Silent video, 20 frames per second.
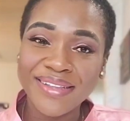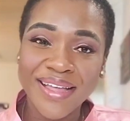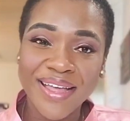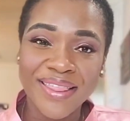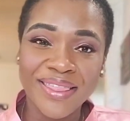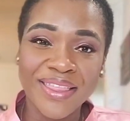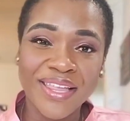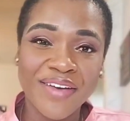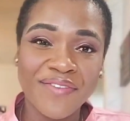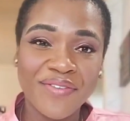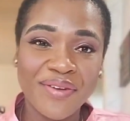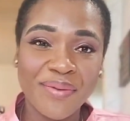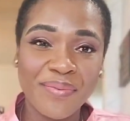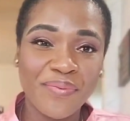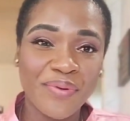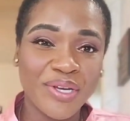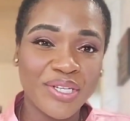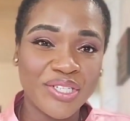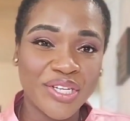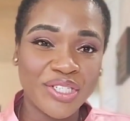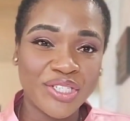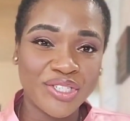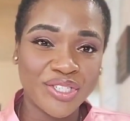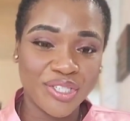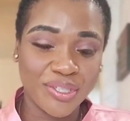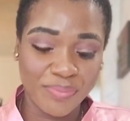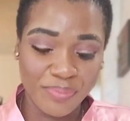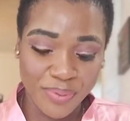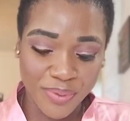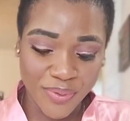I love and appreciate your
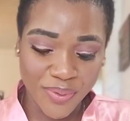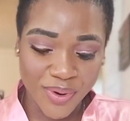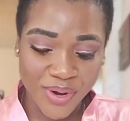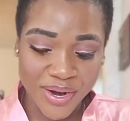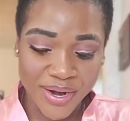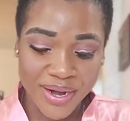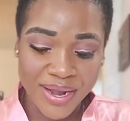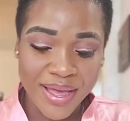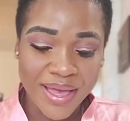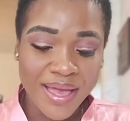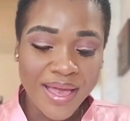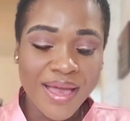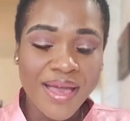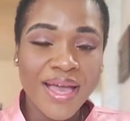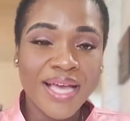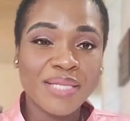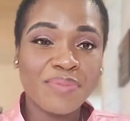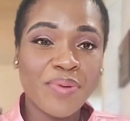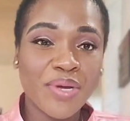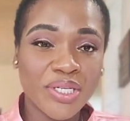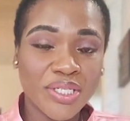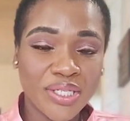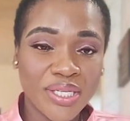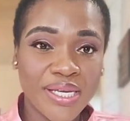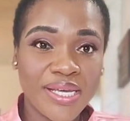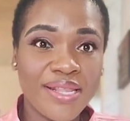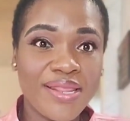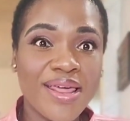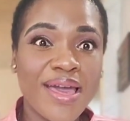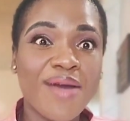support,
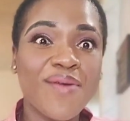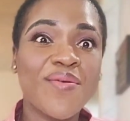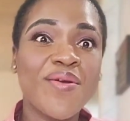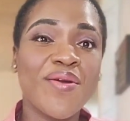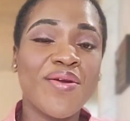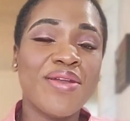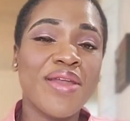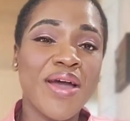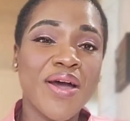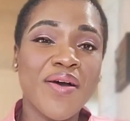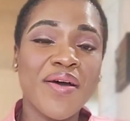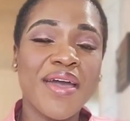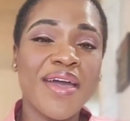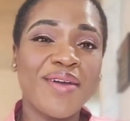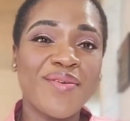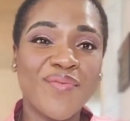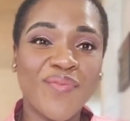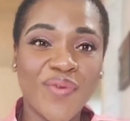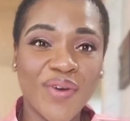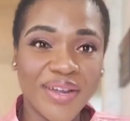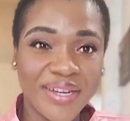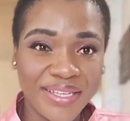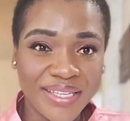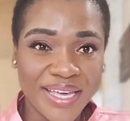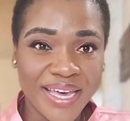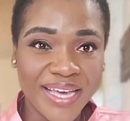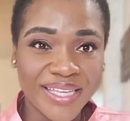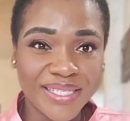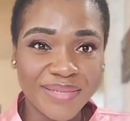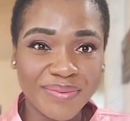especially that we are now at one
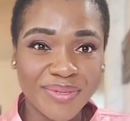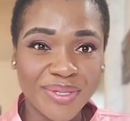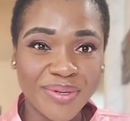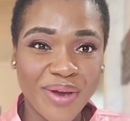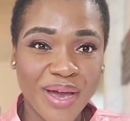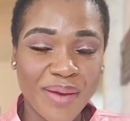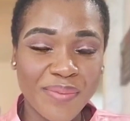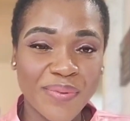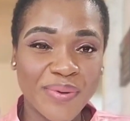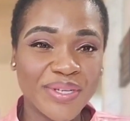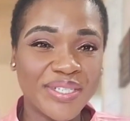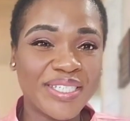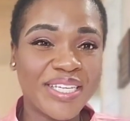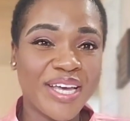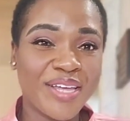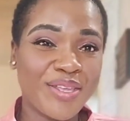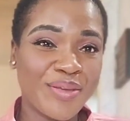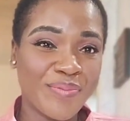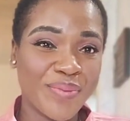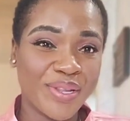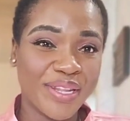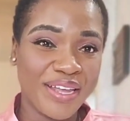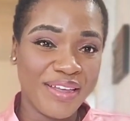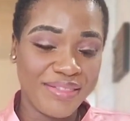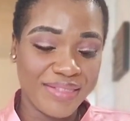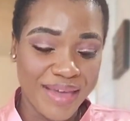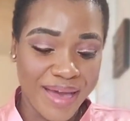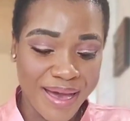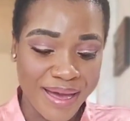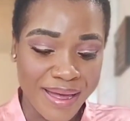K subscribers. Can you
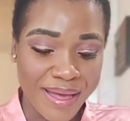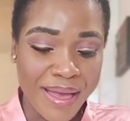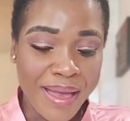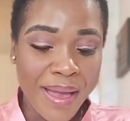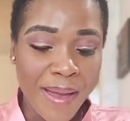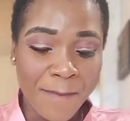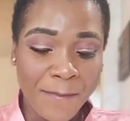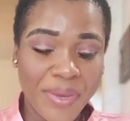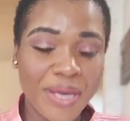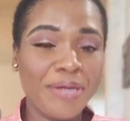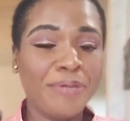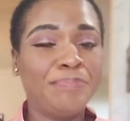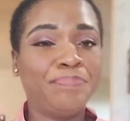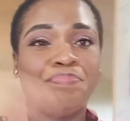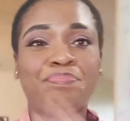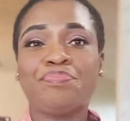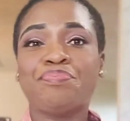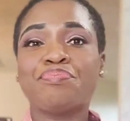believe that? But